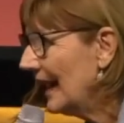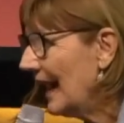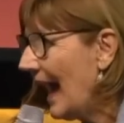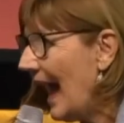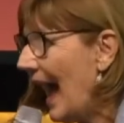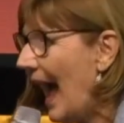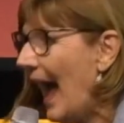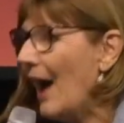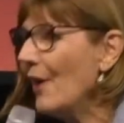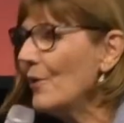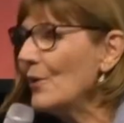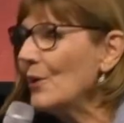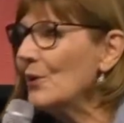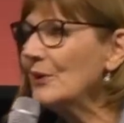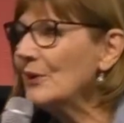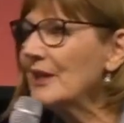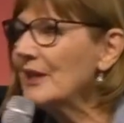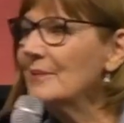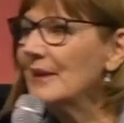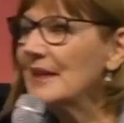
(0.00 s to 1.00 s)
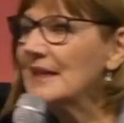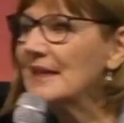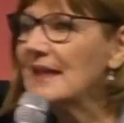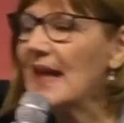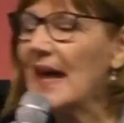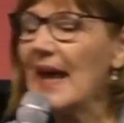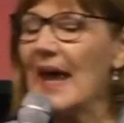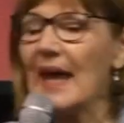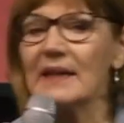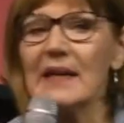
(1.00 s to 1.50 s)
How awesome is
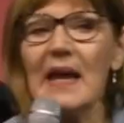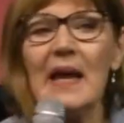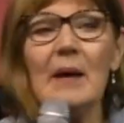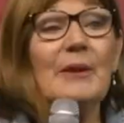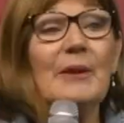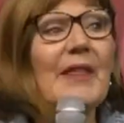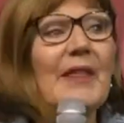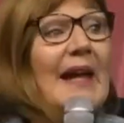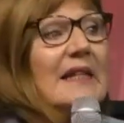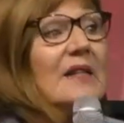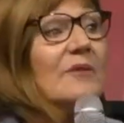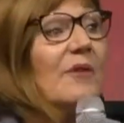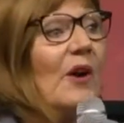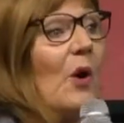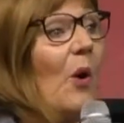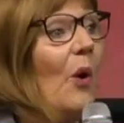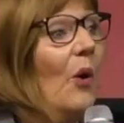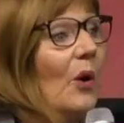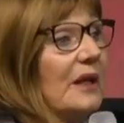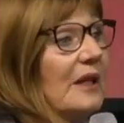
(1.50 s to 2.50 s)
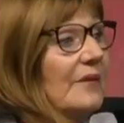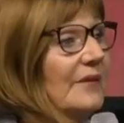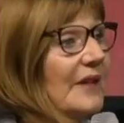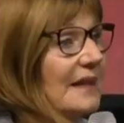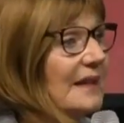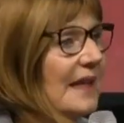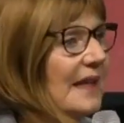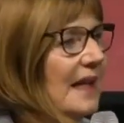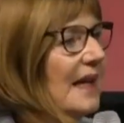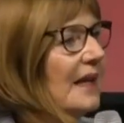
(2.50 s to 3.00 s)
that? But that's for all of
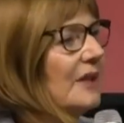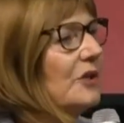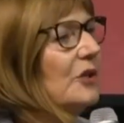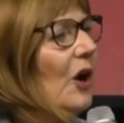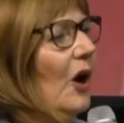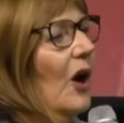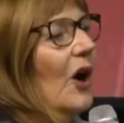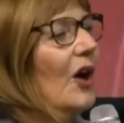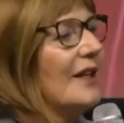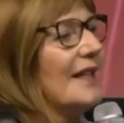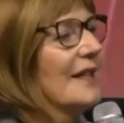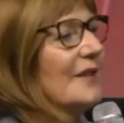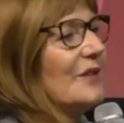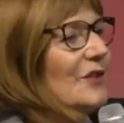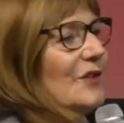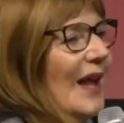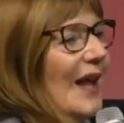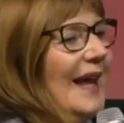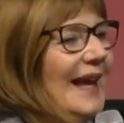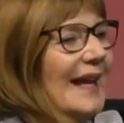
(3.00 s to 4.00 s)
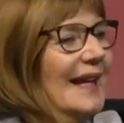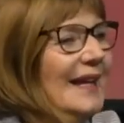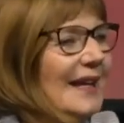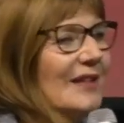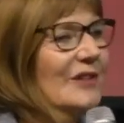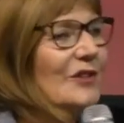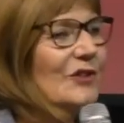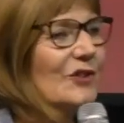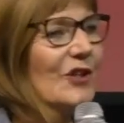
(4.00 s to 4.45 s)
us. God is saying it's